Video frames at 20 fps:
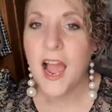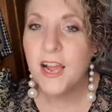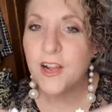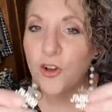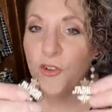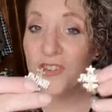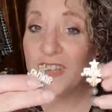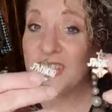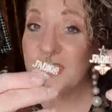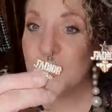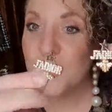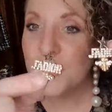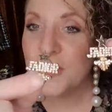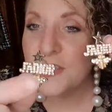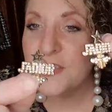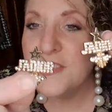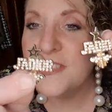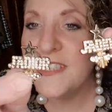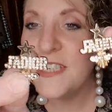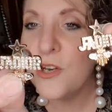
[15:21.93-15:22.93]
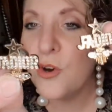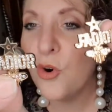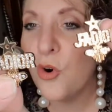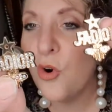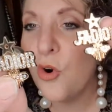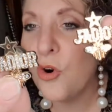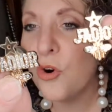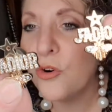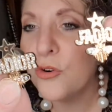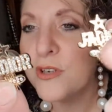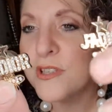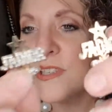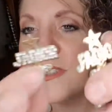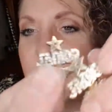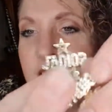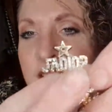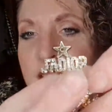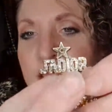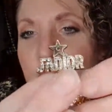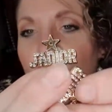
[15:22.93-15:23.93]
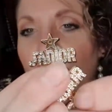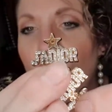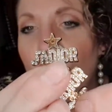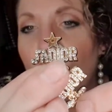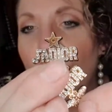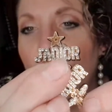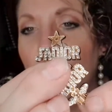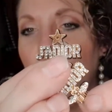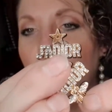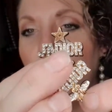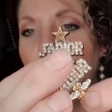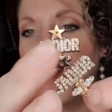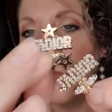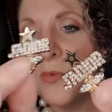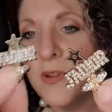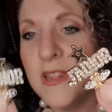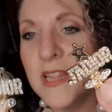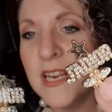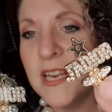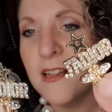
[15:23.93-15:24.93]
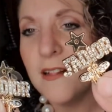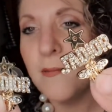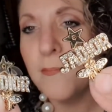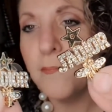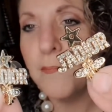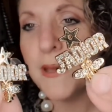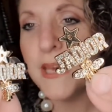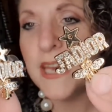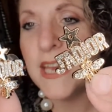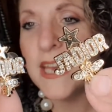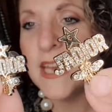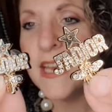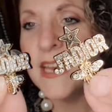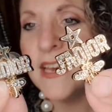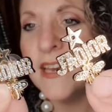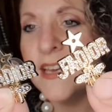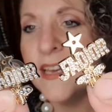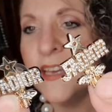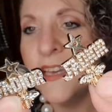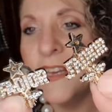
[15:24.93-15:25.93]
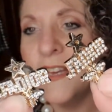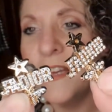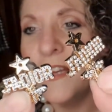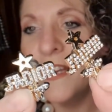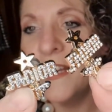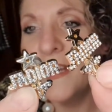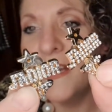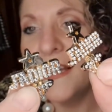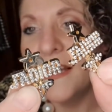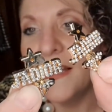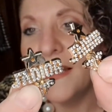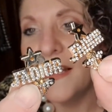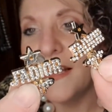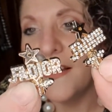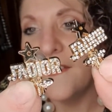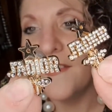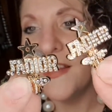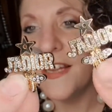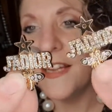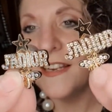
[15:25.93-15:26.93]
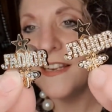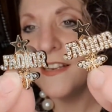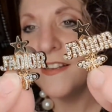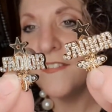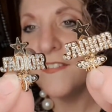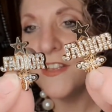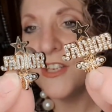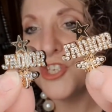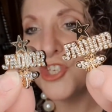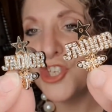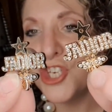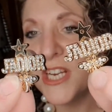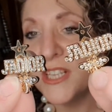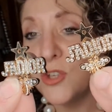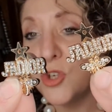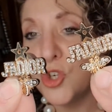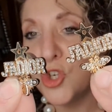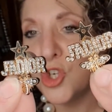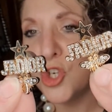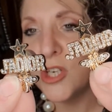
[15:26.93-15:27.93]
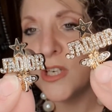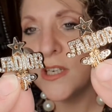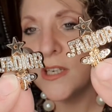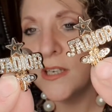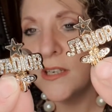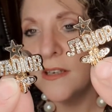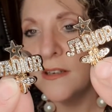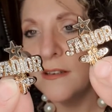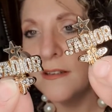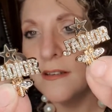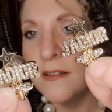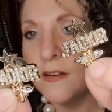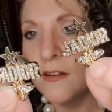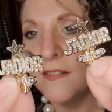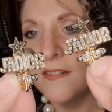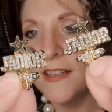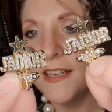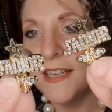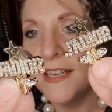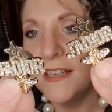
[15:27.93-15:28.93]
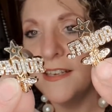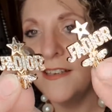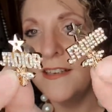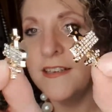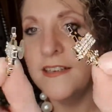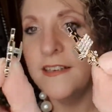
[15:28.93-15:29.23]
I got these Dior, Christian Dior, with the little B and then the J'adore on there.